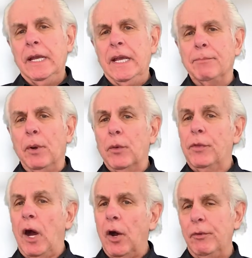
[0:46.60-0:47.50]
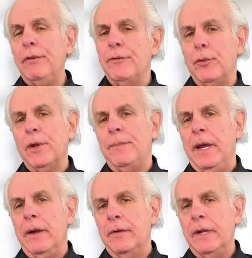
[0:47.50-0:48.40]
in both the one hundred forty
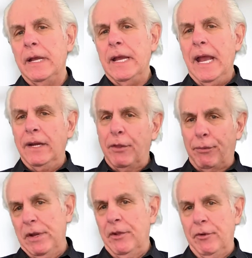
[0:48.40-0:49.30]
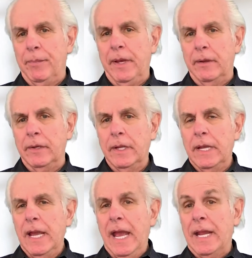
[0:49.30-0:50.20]
pound and the three hundred pound.
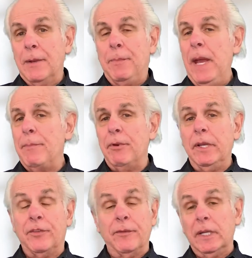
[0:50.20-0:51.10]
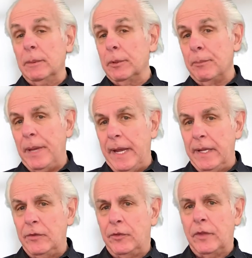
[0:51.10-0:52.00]
And the paper is available in
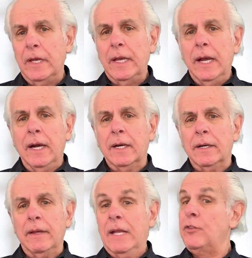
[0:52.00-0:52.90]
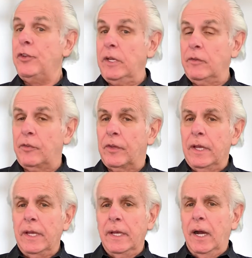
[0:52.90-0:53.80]
pads uh, and sheets.
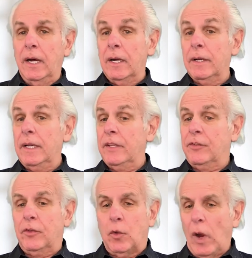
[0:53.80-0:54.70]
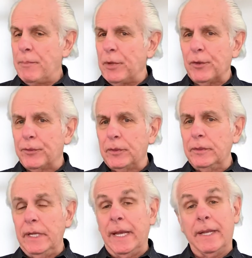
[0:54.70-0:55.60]
Uh, it's quite
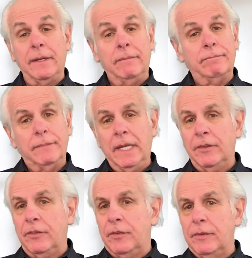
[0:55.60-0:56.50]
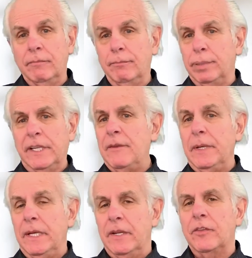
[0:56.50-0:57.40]
beautiful, and it's, believe
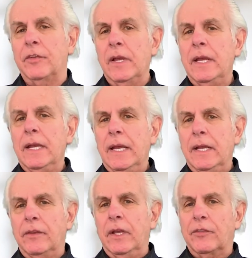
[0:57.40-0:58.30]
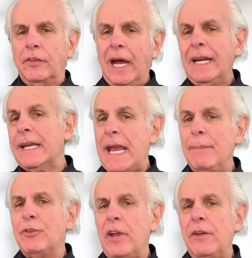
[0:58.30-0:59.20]
me, it is, it, it's not a
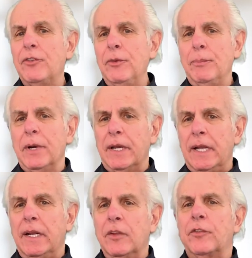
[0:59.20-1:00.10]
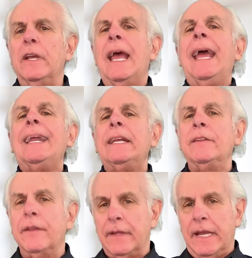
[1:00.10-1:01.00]
game changer, but it is adding
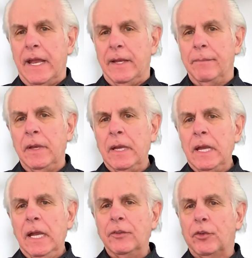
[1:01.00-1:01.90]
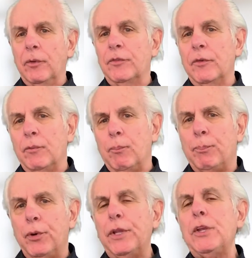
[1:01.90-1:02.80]
to the game in terms of
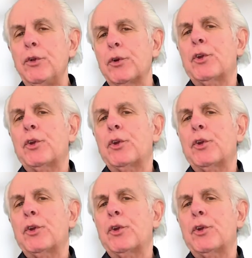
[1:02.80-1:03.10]
putting your